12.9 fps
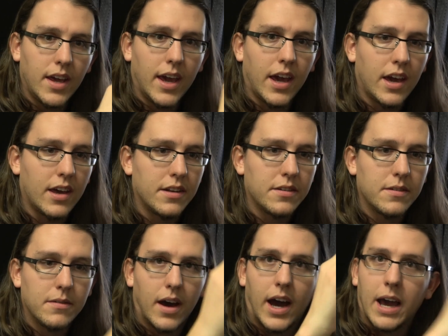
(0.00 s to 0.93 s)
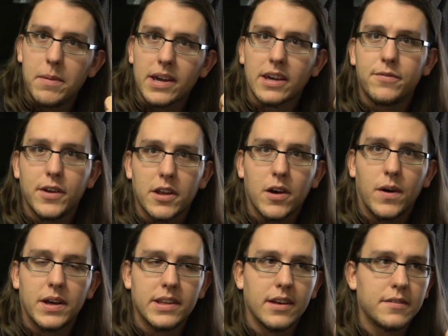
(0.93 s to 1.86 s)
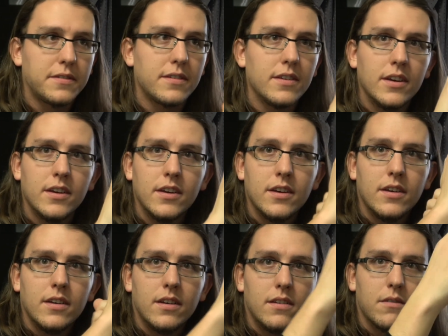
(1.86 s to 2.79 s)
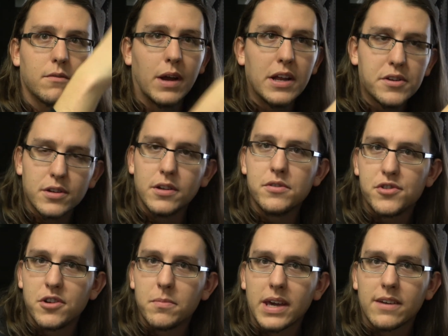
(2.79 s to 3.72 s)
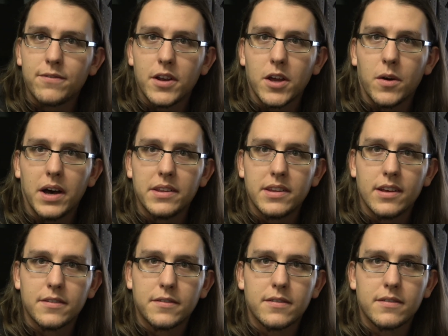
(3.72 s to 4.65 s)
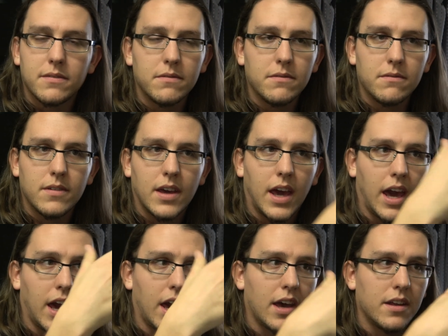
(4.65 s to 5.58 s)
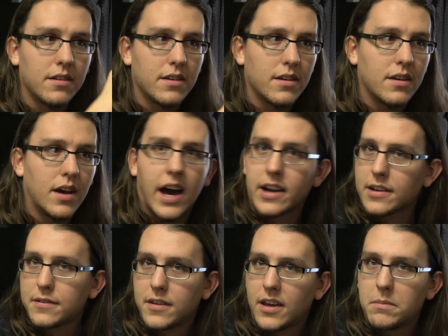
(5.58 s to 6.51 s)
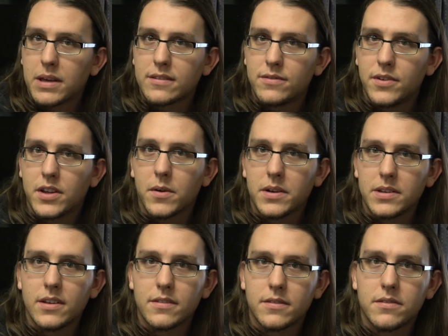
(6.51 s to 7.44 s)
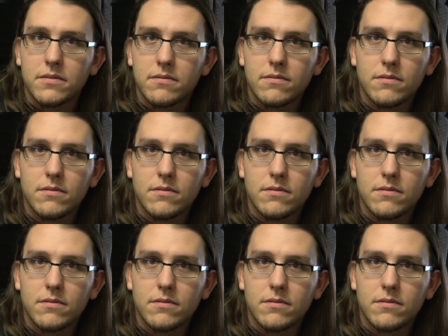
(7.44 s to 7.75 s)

And I make a video on this. Rachel and Ju make a video on this, and Akasan makes a video on this.